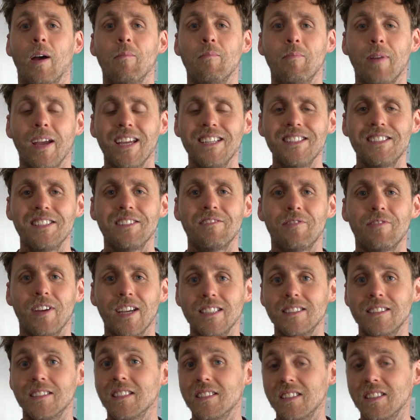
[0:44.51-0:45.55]
And painting
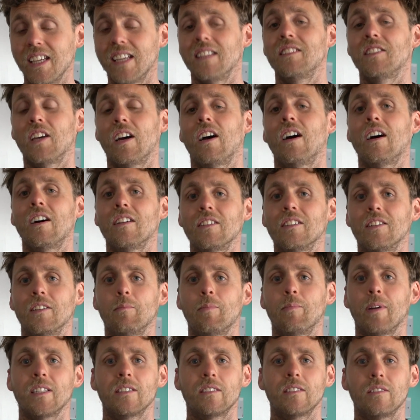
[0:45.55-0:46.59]
faces is hard at the
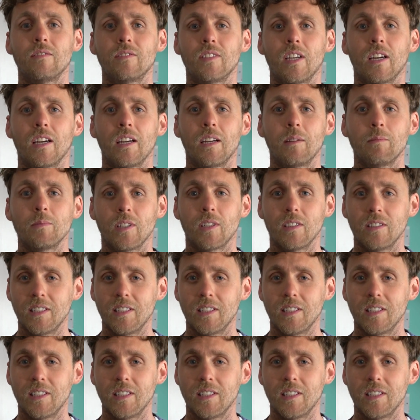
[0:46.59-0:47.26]
best of times.